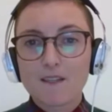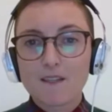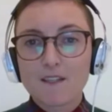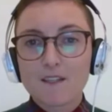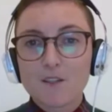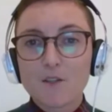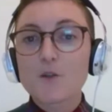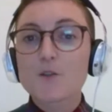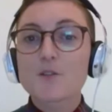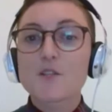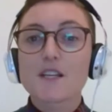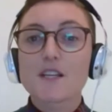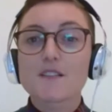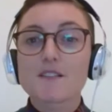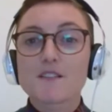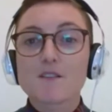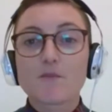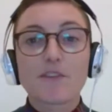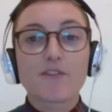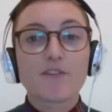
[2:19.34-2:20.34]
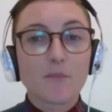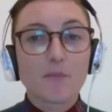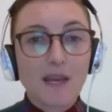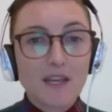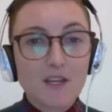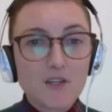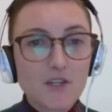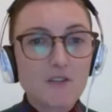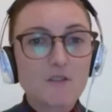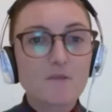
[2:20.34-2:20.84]
Not just the
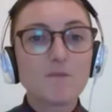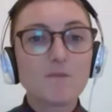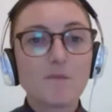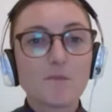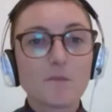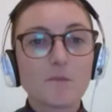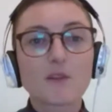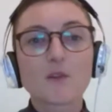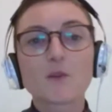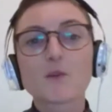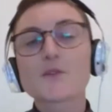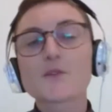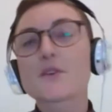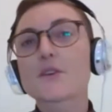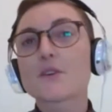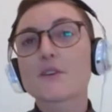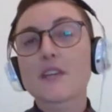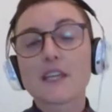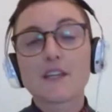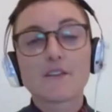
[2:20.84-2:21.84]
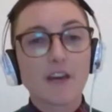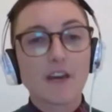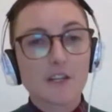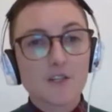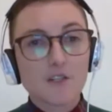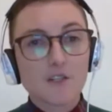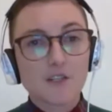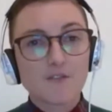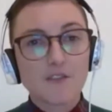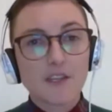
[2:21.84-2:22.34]
Reformation, but also the
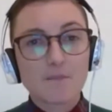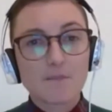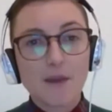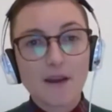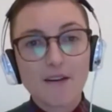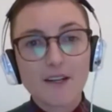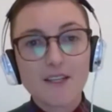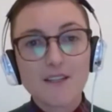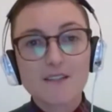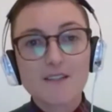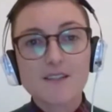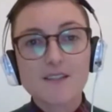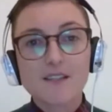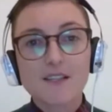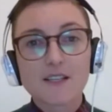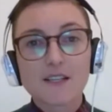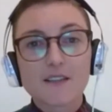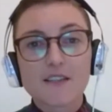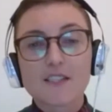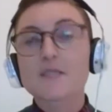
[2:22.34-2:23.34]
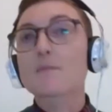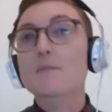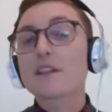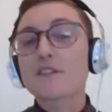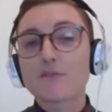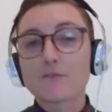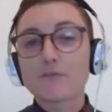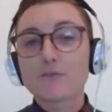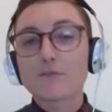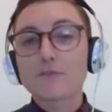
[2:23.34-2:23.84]
invasion of the Americas, the
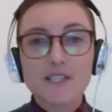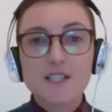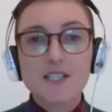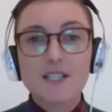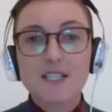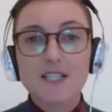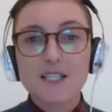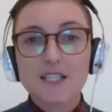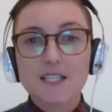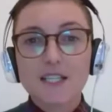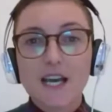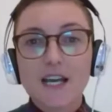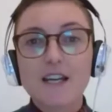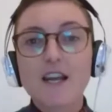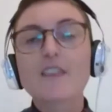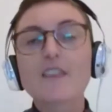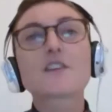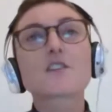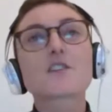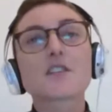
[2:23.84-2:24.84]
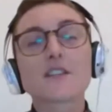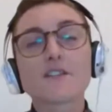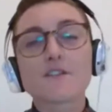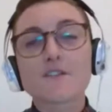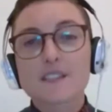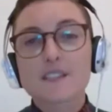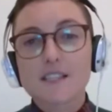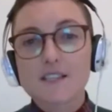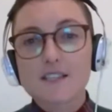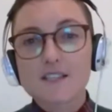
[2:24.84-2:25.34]
spread of print, and other
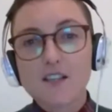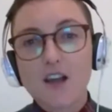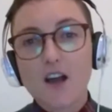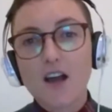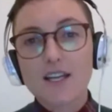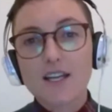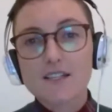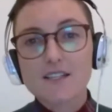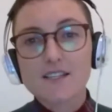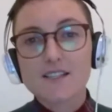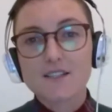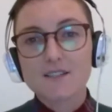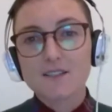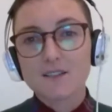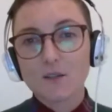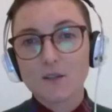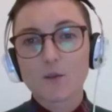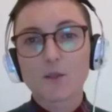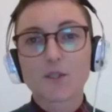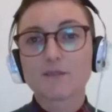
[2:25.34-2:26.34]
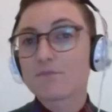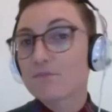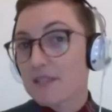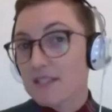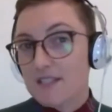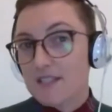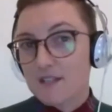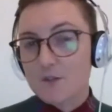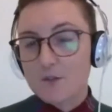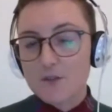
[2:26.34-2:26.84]
shifts in science, law,
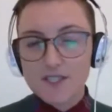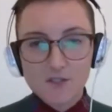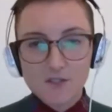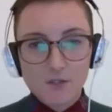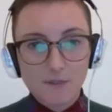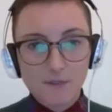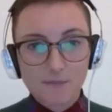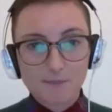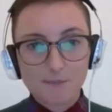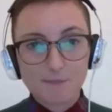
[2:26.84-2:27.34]
etc., etc.